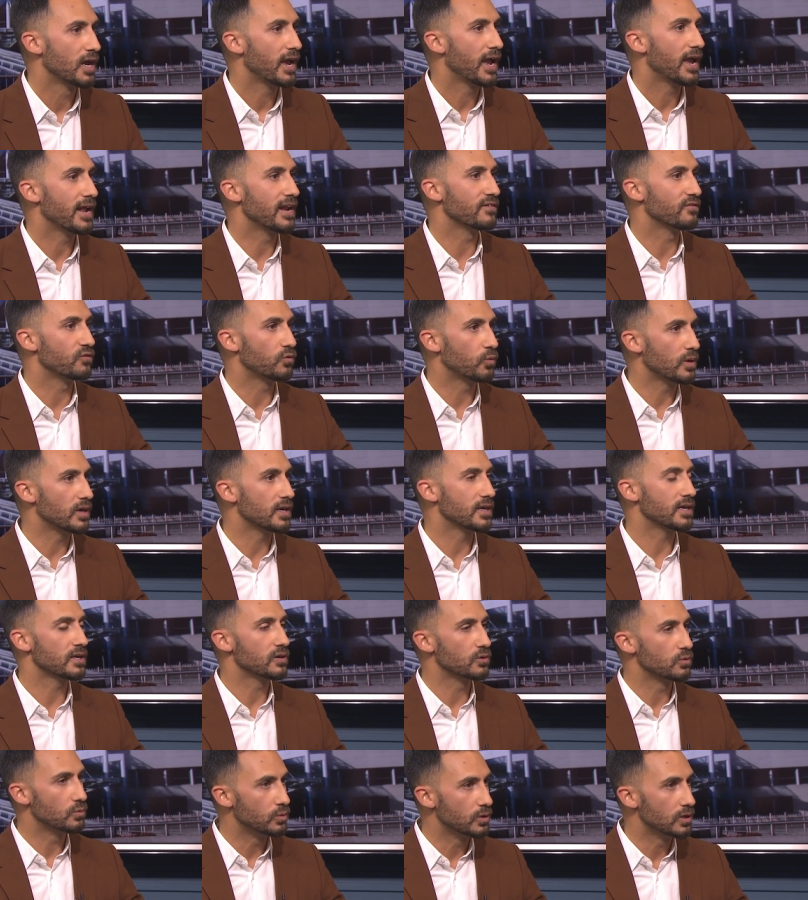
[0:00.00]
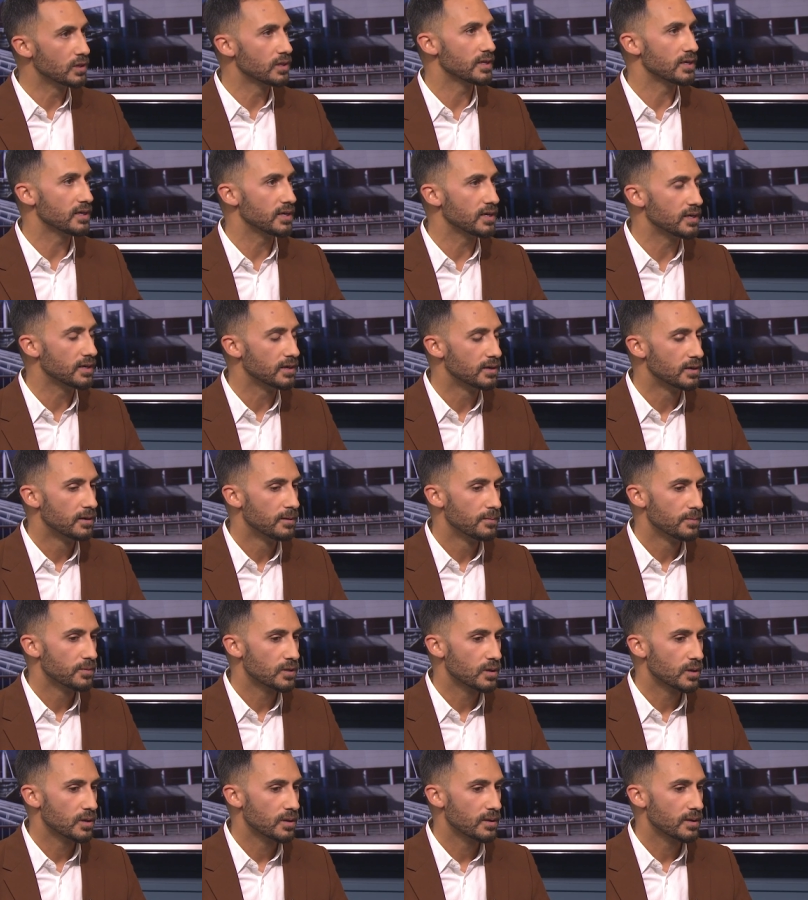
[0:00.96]
And if we can really
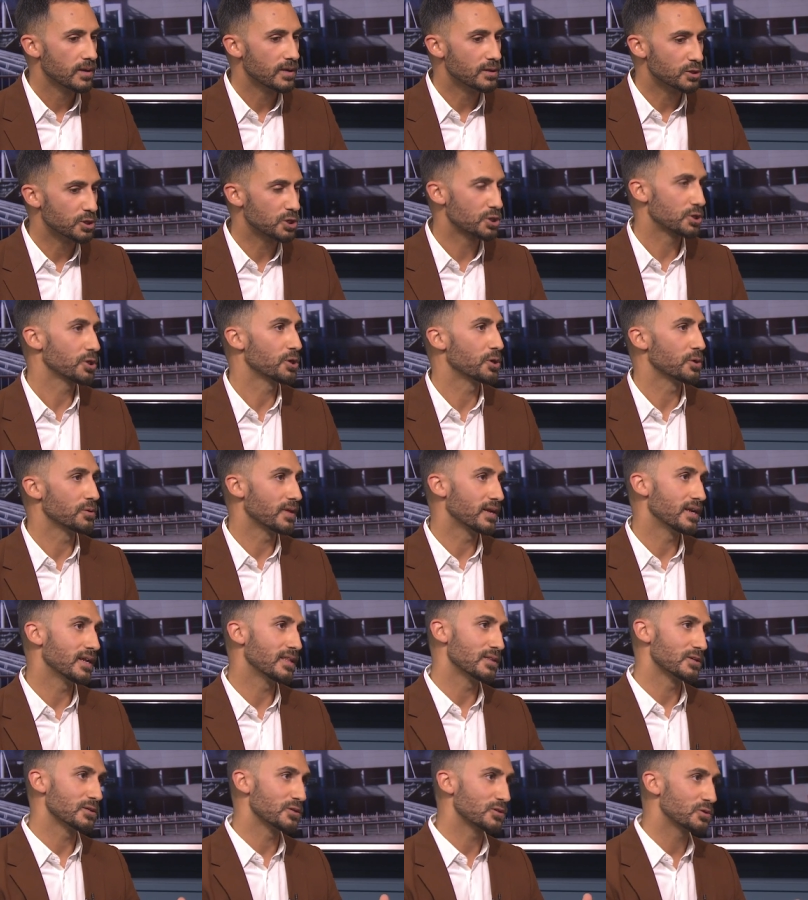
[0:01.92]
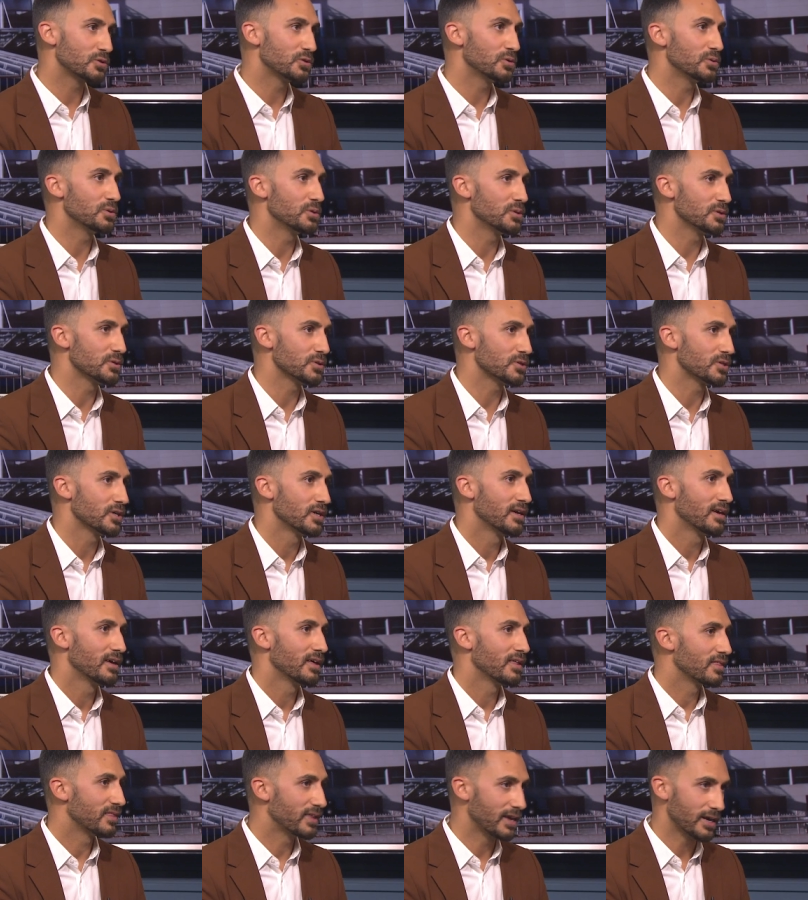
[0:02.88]
ensure that in the schools
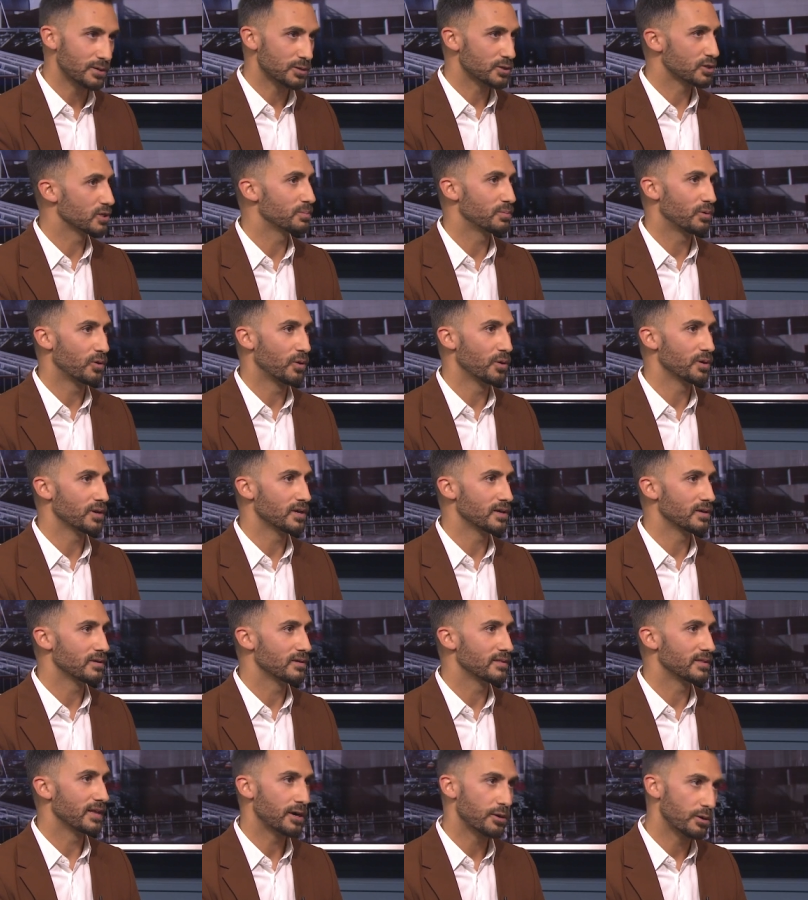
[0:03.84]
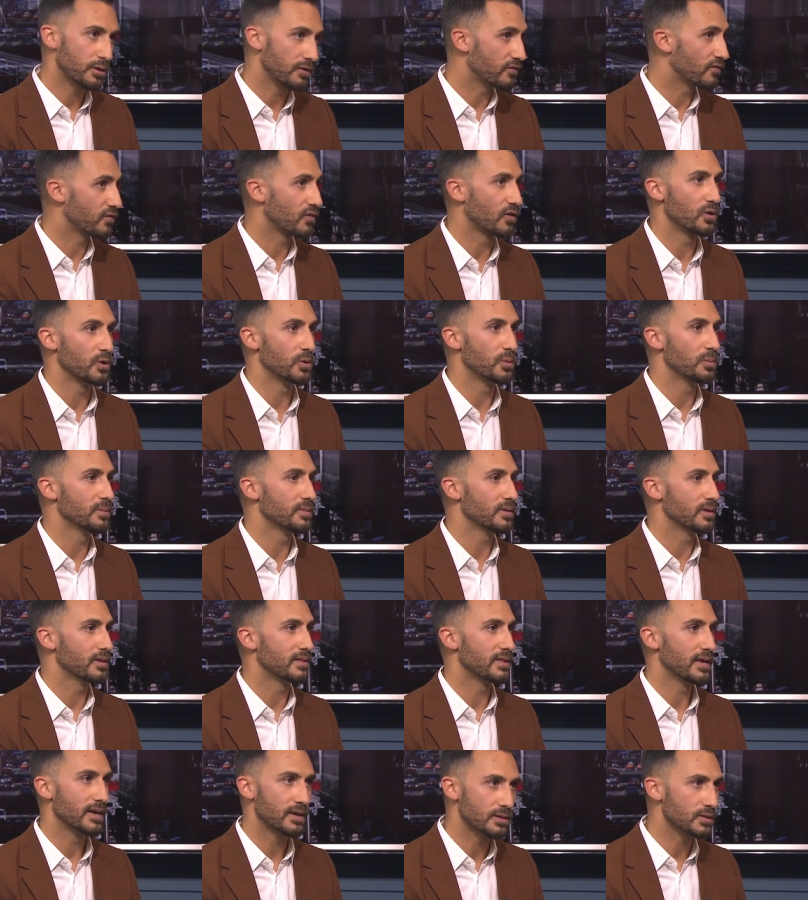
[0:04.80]
they are supported, they are affirmed,
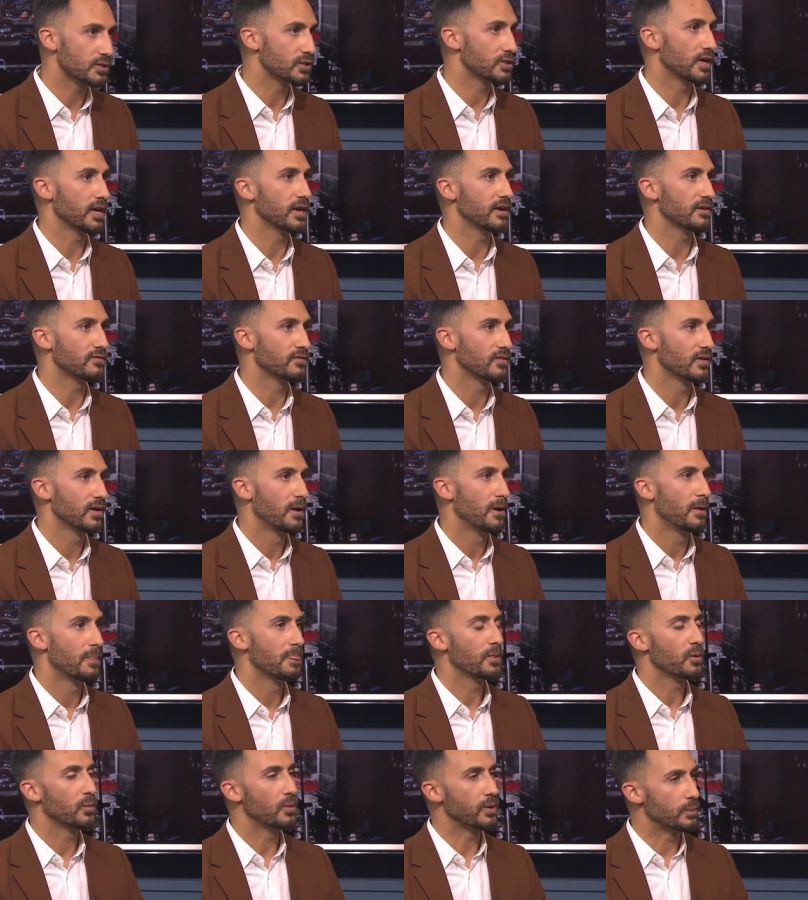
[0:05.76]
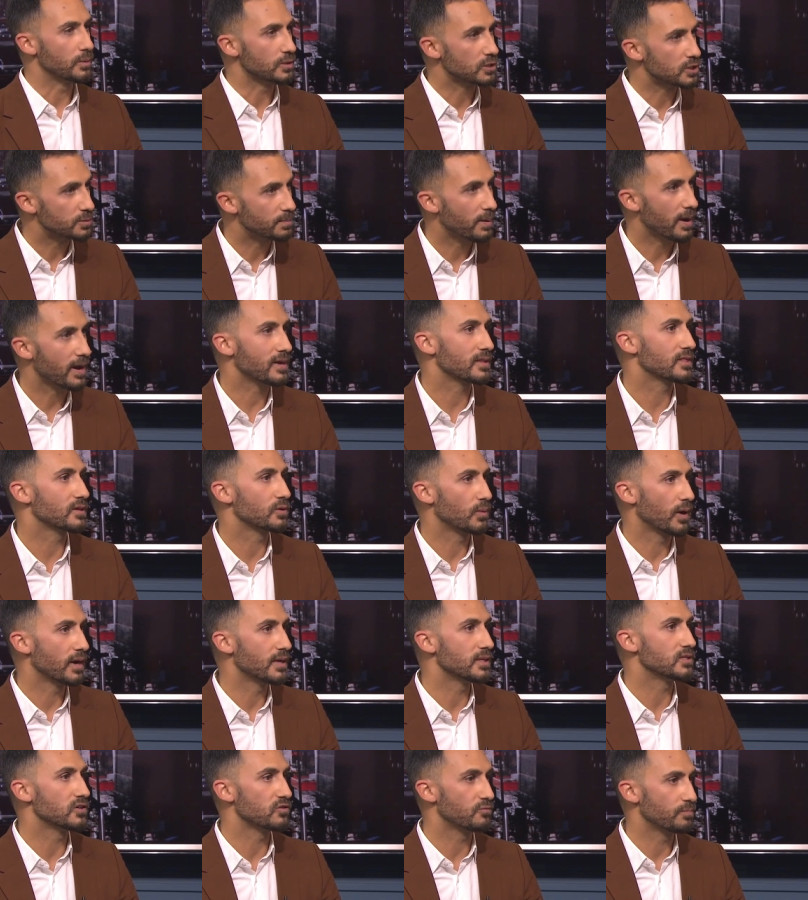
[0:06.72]
they are safe, we respect the
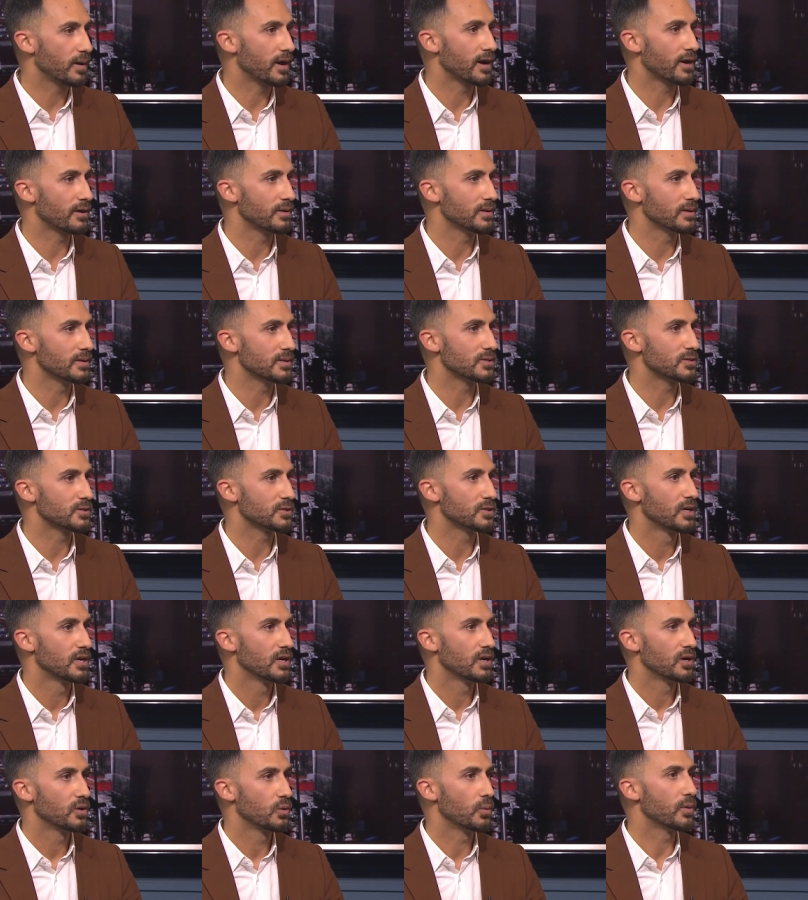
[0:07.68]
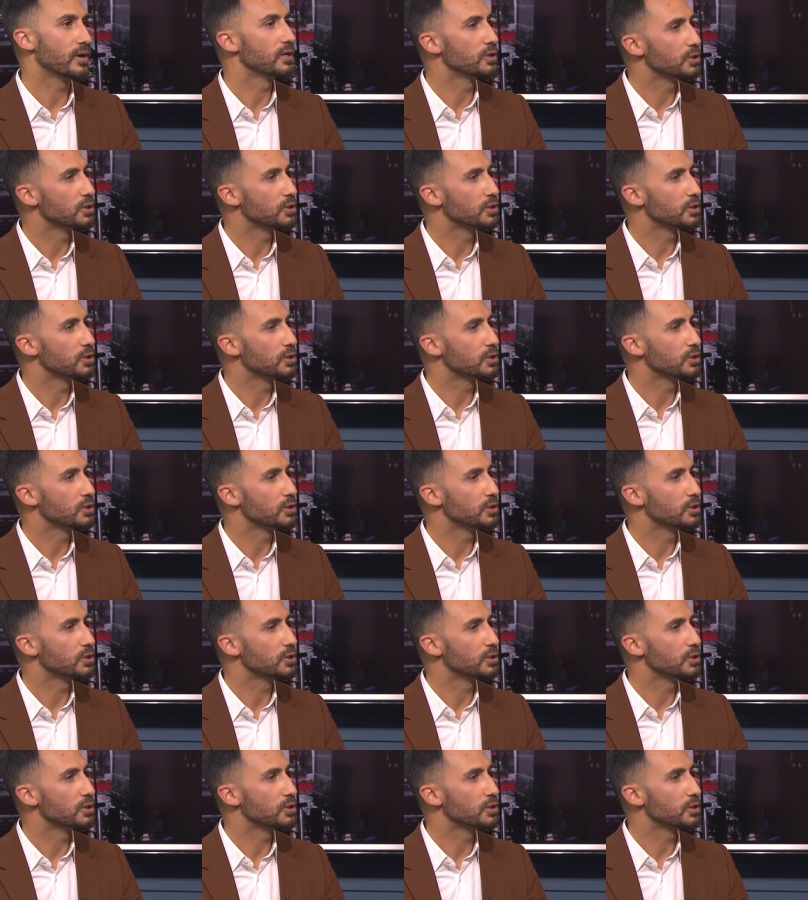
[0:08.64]
rights of parents, we